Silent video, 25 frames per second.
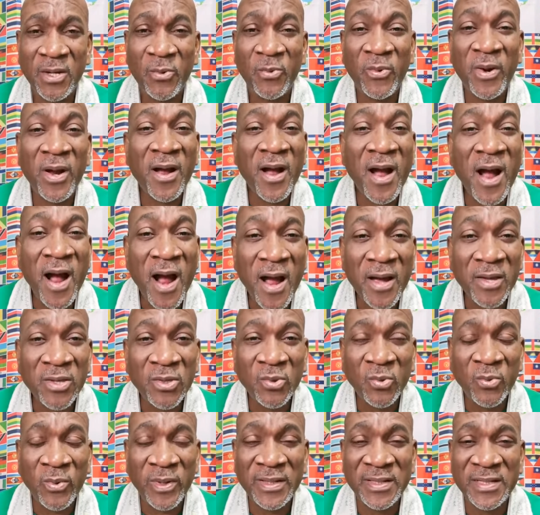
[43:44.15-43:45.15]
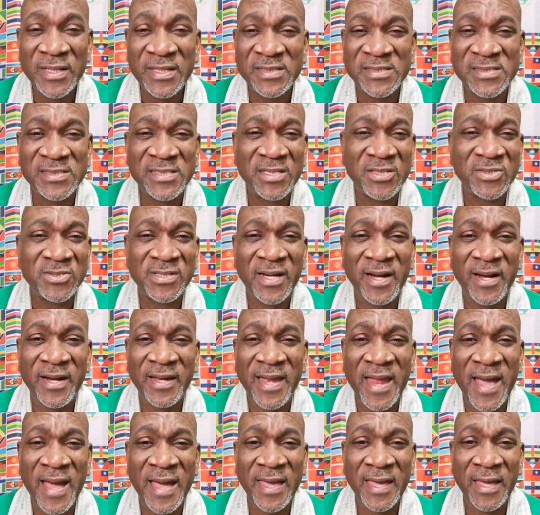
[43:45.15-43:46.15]
Where are you when these children are
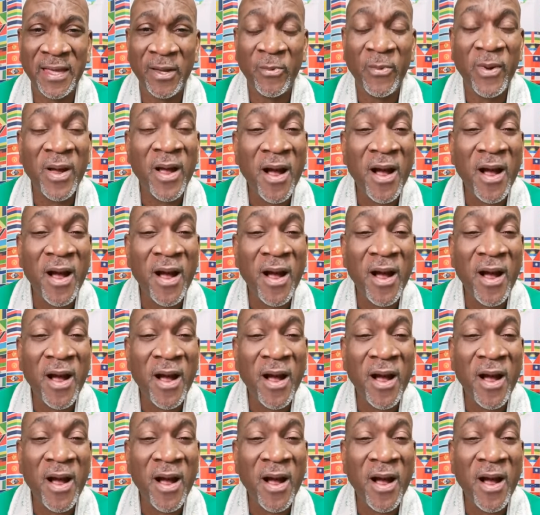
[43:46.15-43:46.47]
dying?